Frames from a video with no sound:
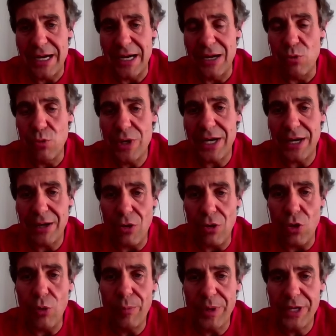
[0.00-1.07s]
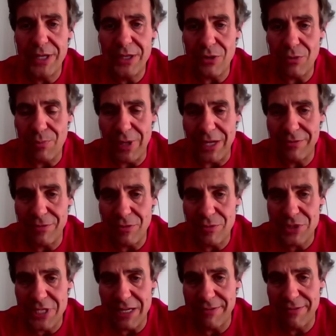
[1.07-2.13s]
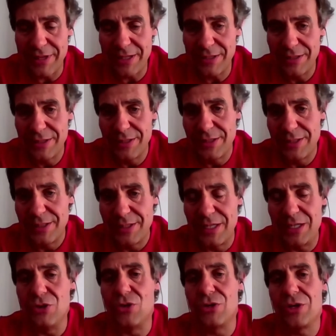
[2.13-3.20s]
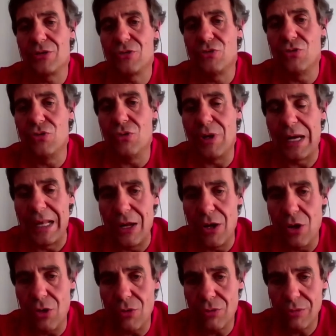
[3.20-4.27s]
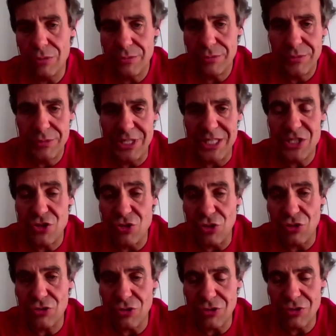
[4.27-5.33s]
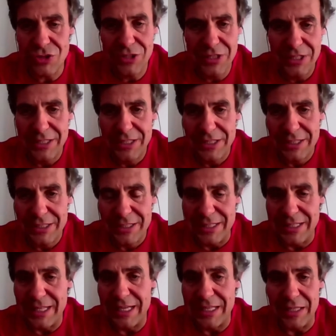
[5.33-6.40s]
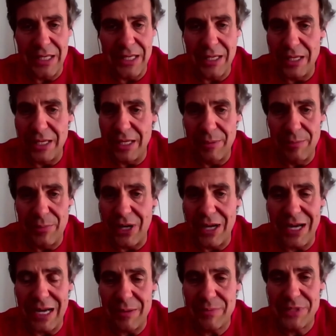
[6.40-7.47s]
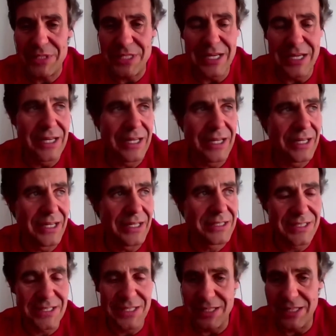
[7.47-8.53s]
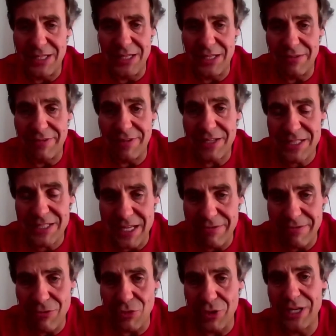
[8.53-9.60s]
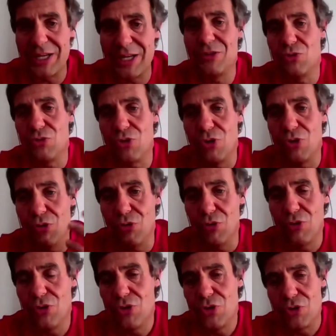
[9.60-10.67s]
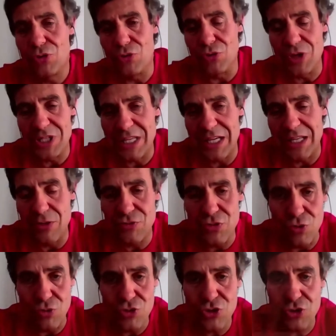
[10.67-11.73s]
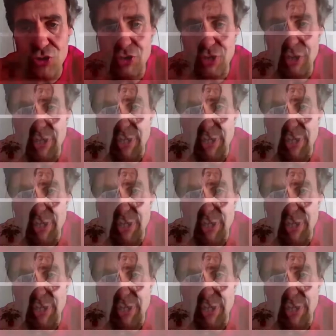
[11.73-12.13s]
And we are opening our platform, Savia, in order to allow these doctors that perhaps it's the first time for them to go through this kind of solutions